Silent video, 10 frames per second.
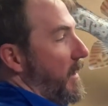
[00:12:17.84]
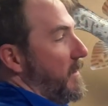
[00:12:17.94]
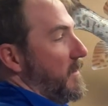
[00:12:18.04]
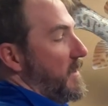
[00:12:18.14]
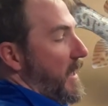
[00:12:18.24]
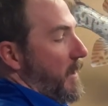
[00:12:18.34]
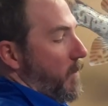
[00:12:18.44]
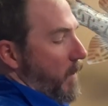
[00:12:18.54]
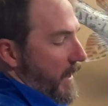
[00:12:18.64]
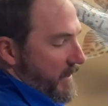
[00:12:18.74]

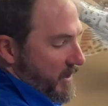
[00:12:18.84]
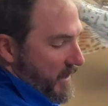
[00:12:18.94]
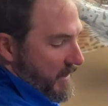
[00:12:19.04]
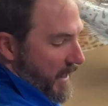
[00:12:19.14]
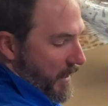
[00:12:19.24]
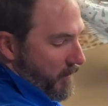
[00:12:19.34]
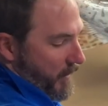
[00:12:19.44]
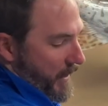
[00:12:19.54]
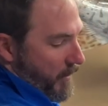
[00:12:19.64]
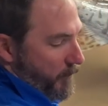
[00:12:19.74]
scale-wise, just
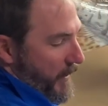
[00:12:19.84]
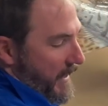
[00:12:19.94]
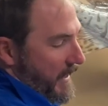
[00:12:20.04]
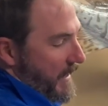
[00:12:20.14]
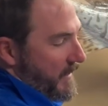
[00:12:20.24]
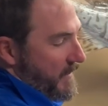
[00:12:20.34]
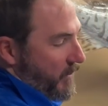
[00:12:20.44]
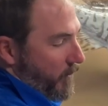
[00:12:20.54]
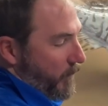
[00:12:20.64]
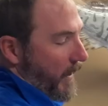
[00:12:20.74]
how big it is. So
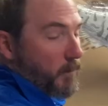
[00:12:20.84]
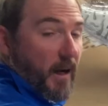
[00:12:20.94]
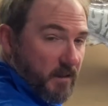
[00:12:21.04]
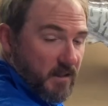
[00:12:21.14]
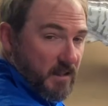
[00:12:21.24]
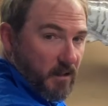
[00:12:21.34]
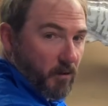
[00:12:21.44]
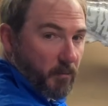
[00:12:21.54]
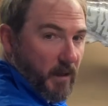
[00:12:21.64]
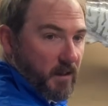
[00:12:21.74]
the Red Rex is still
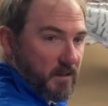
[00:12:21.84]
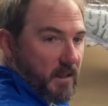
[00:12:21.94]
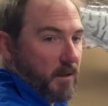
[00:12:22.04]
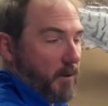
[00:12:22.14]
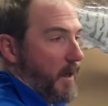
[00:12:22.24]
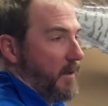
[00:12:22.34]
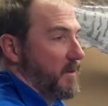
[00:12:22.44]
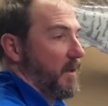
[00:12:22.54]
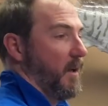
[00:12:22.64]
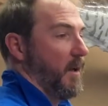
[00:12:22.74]
the biggest
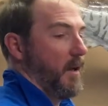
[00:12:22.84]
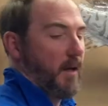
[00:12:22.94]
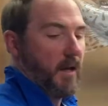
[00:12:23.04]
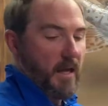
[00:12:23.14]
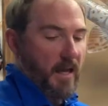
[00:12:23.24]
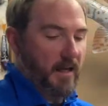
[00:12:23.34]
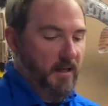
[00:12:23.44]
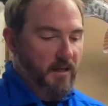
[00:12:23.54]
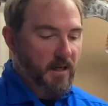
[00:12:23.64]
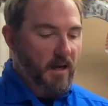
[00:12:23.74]
T-Rex.
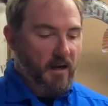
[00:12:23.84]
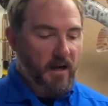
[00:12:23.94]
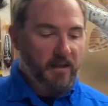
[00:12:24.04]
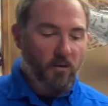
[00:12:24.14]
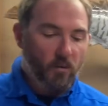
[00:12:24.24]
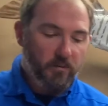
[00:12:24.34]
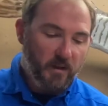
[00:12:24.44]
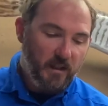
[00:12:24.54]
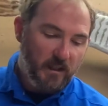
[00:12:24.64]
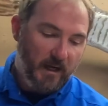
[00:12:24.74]
And I don't
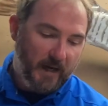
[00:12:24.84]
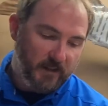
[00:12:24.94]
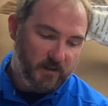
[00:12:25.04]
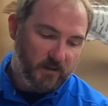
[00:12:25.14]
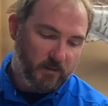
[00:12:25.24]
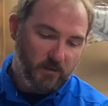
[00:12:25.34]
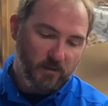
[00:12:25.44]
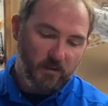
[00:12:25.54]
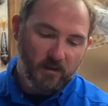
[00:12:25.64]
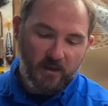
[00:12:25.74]
think, guys,
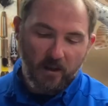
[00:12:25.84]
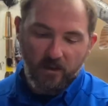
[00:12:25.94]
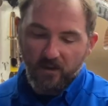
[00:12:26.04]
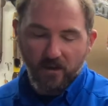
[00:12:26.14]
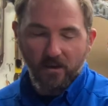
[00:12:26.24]
I